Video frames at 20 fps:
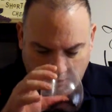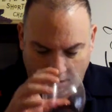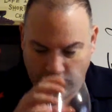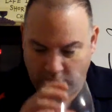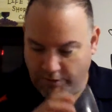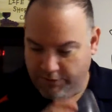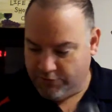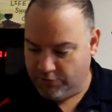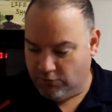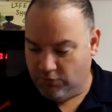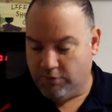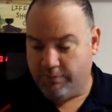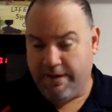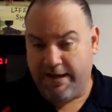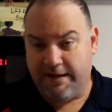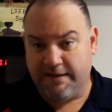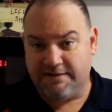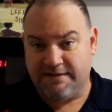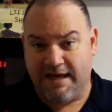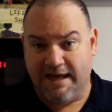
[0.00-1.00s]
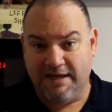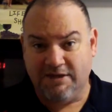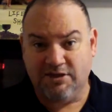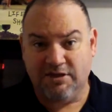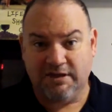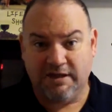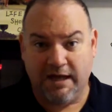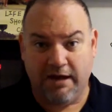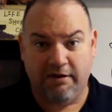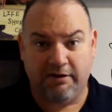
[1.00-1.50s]
I won't talk about its
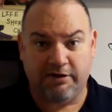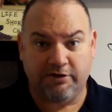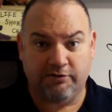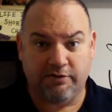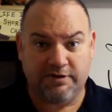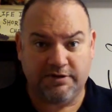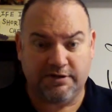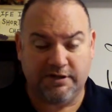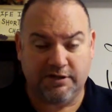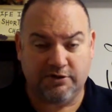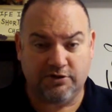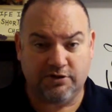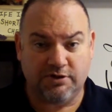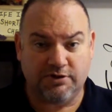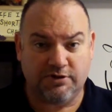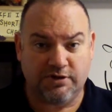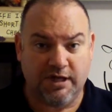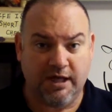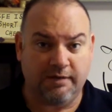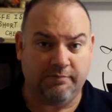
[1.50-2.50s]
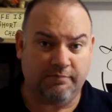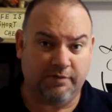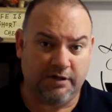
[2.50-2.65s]
aging characteristics just yet,